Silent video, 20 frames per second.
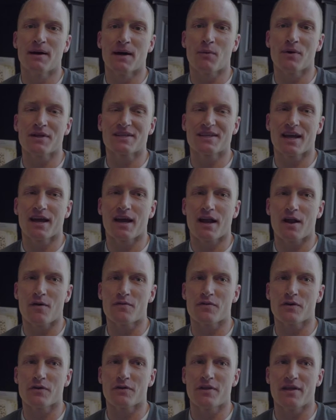But once I got
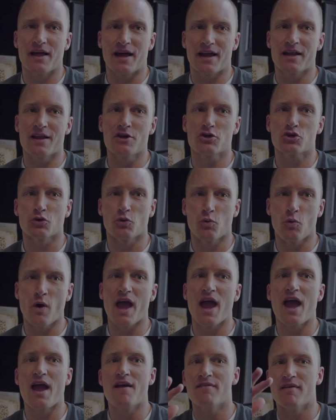over that initial
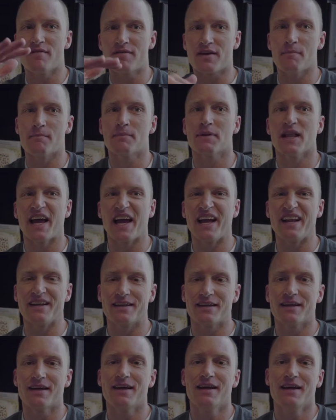wave of
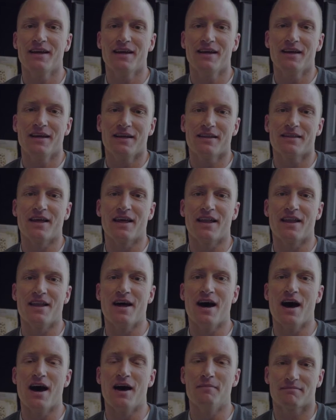complaint, then
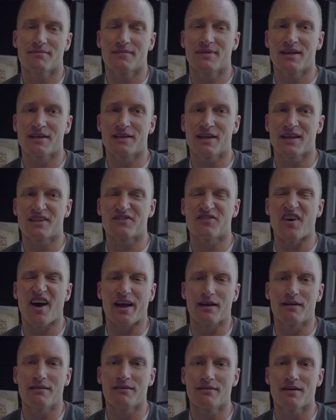it's
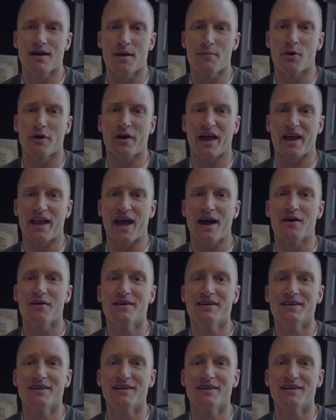fine. I'm okay now.